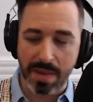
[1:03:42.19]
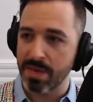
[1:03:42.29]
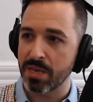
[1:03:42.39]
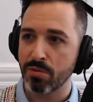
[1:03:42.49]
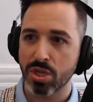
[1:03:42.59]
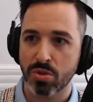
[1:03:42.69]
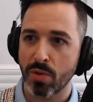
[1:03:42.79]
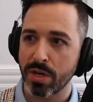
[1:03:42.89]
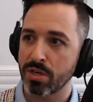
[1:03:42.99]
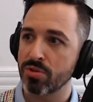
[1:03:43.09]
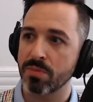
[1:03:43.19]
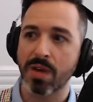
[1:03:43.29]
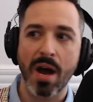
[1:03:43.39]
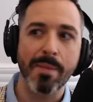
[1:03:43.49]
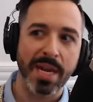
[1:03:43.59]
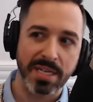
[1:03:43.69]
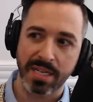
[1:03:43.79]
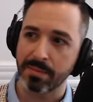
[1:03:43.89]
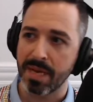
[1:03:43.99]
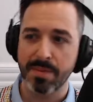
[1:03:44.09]
Maybe you just want to do some
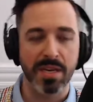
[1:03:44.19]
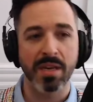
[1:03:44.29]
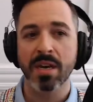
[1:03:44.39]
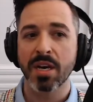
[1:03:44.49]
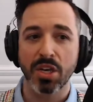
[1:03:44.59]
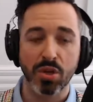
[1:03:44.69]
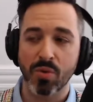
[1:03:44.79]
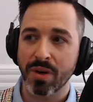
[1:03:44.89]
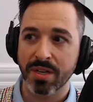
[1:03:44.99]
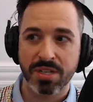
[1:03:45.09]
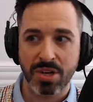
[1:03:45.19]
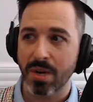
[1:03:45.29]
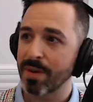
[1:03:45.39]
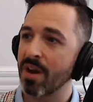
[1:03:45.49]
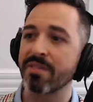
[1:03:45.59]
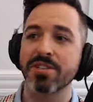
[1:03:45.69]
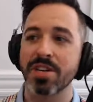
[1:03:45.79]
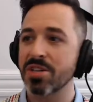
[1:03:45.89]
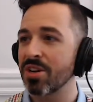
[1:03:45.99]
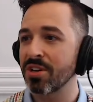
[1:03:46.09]
commenting. Maybe you want to start up a
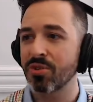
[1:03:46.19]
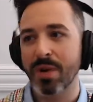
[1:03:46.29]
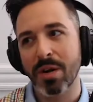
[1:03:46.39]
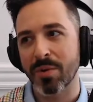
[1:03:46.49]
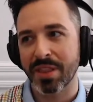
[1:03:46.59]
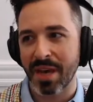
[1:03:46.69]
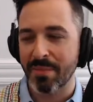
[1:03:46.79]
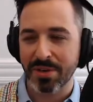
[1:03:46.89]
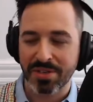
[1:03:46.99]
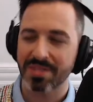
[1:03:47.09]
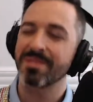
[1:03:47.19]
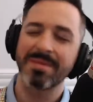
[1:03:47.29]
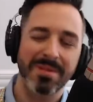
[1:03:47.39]
conversation on Twitter with that person.